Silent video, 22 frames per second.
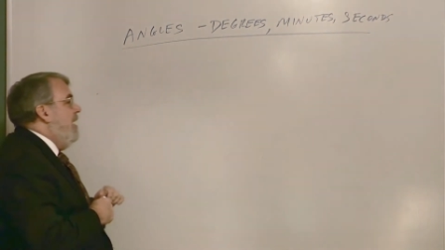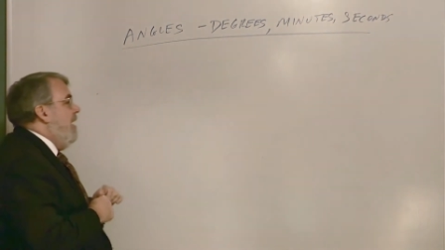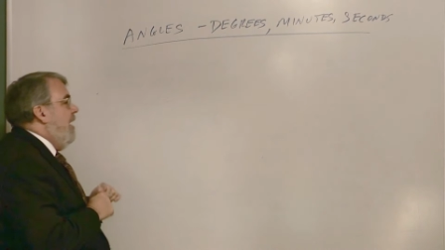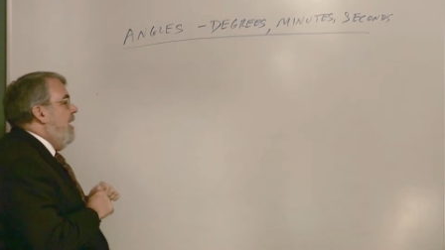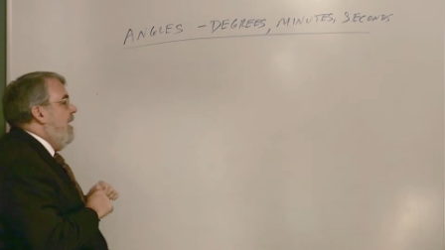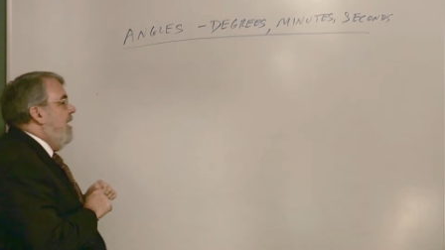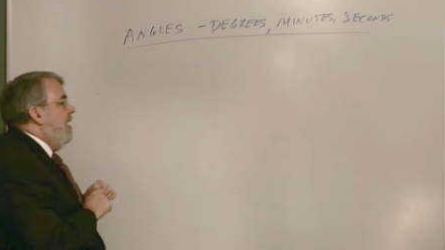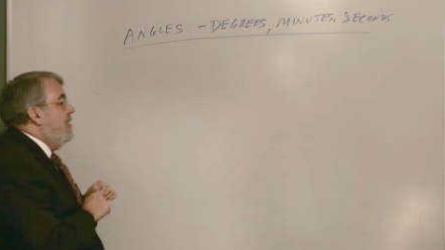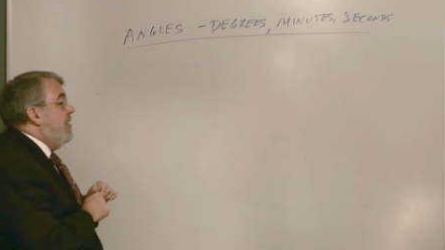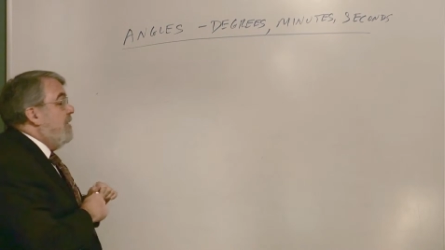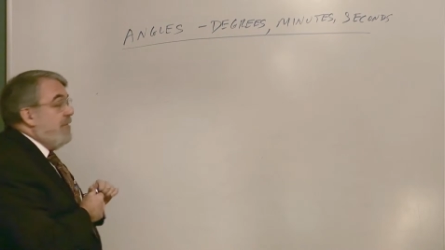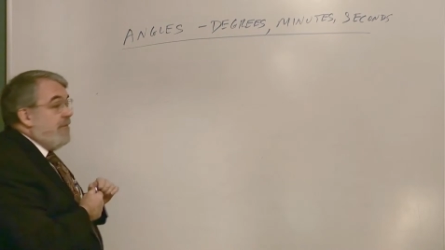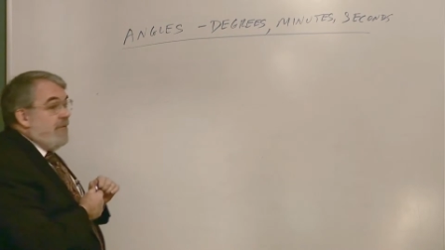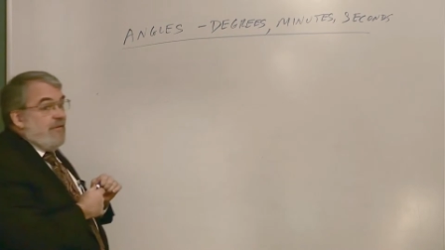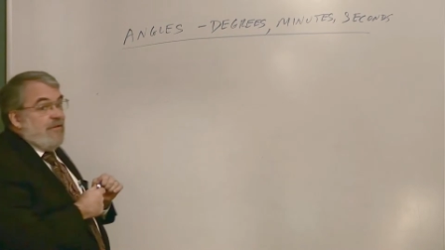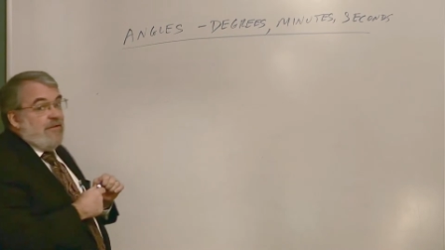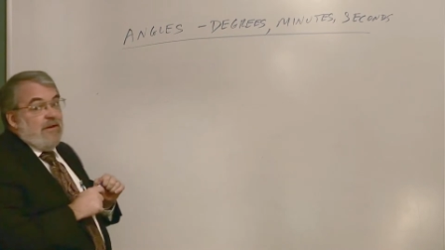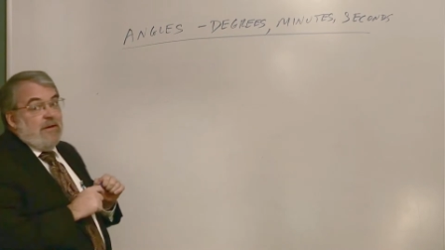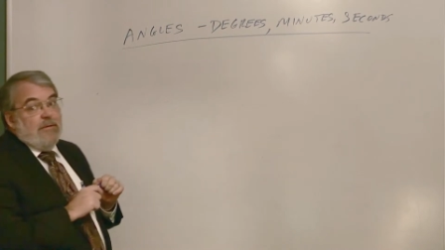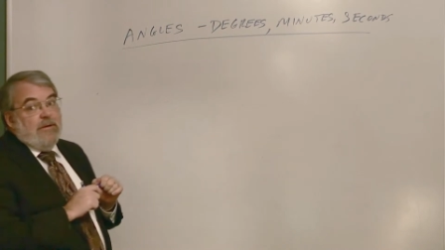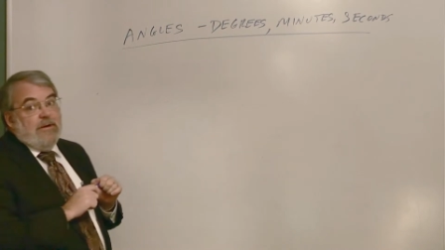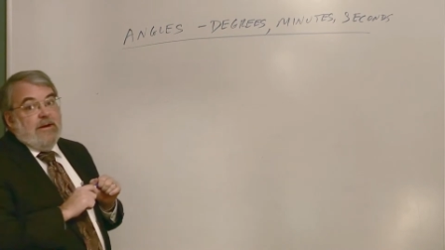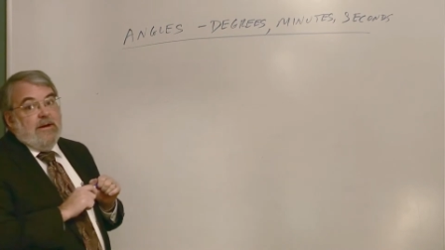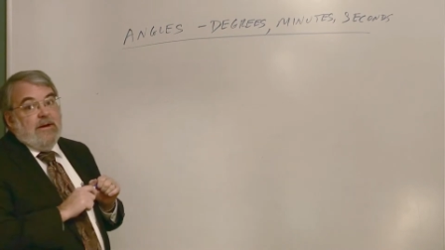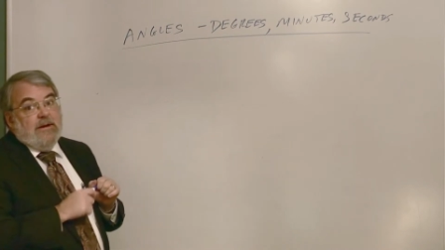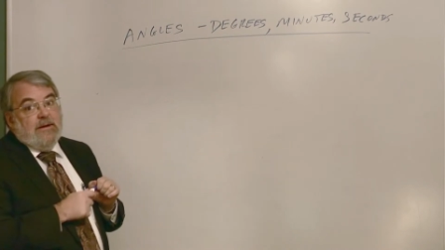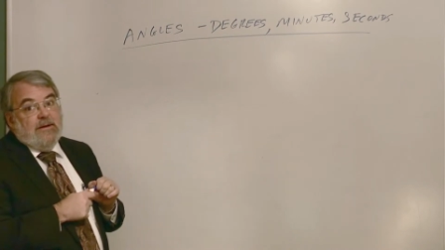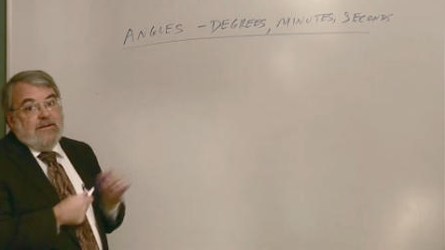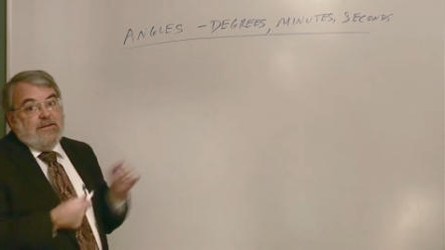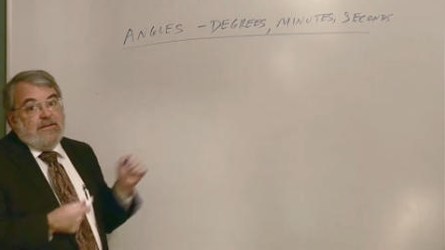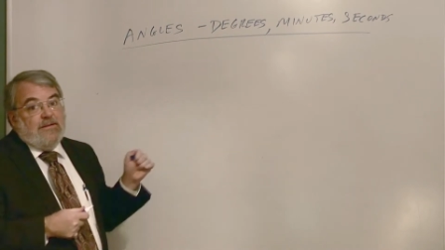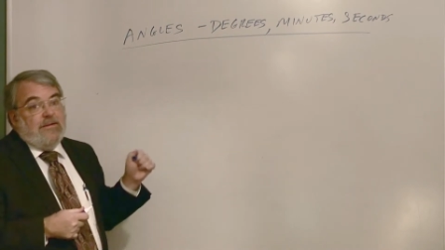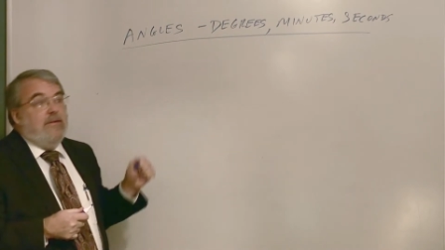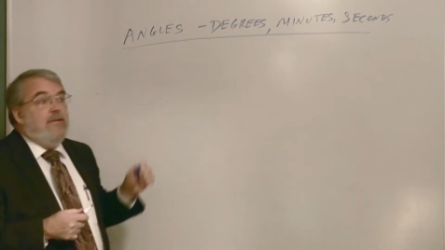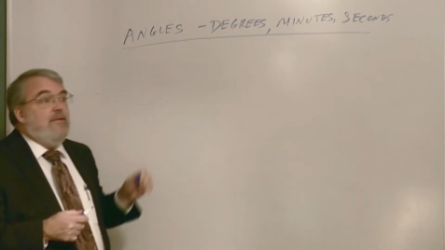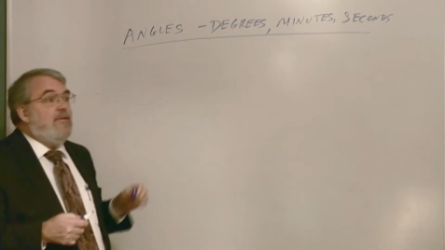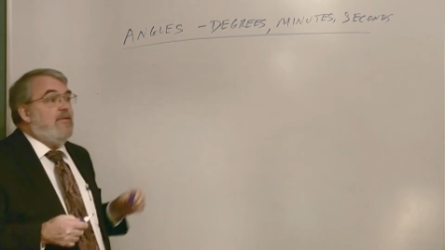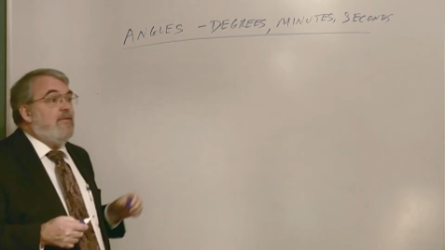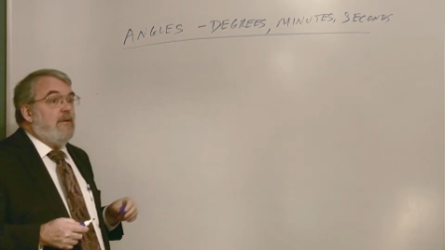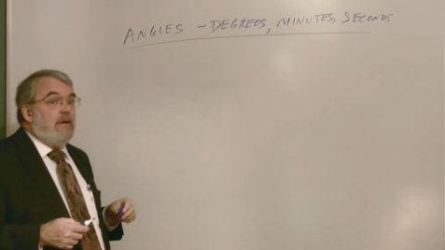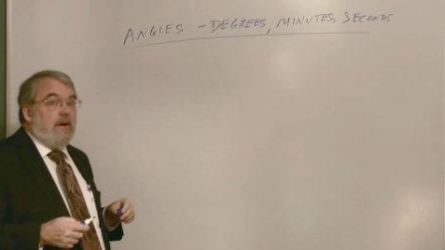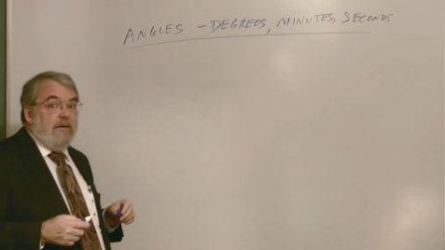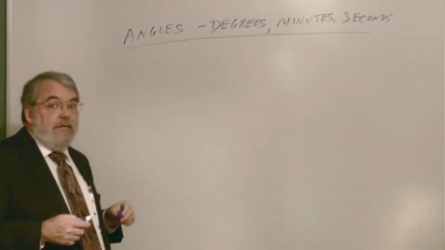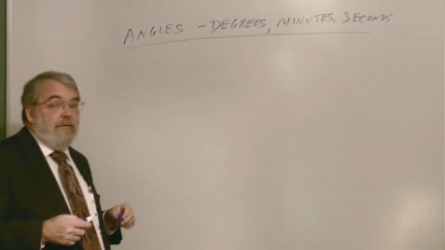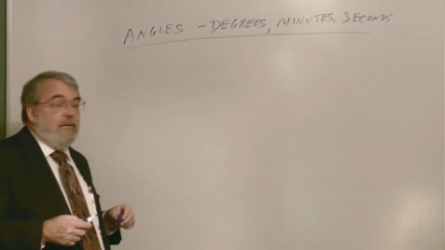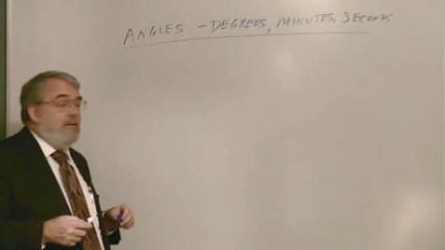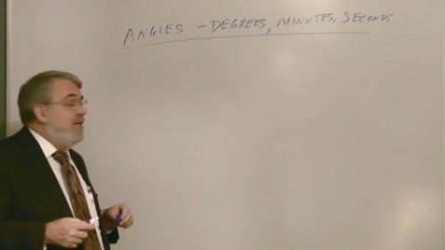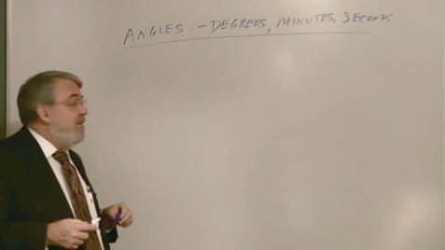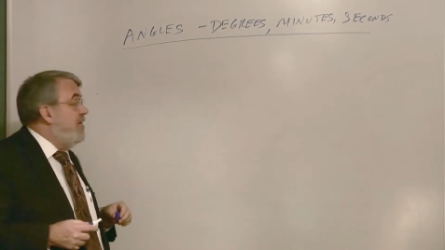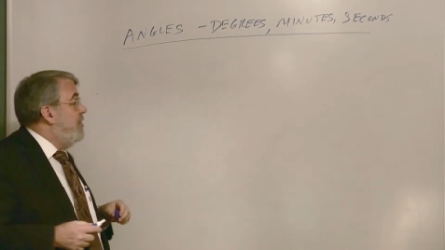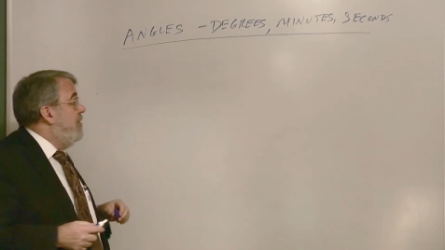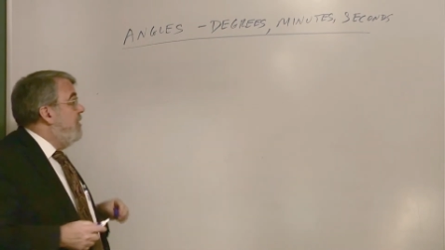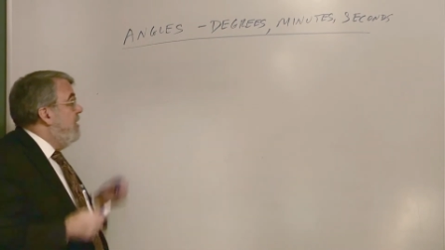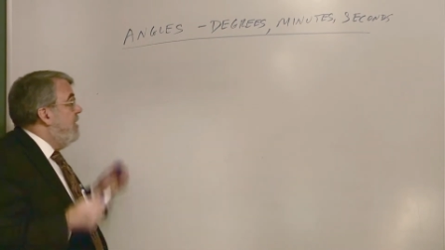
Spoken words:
And the first thing we need is circumference.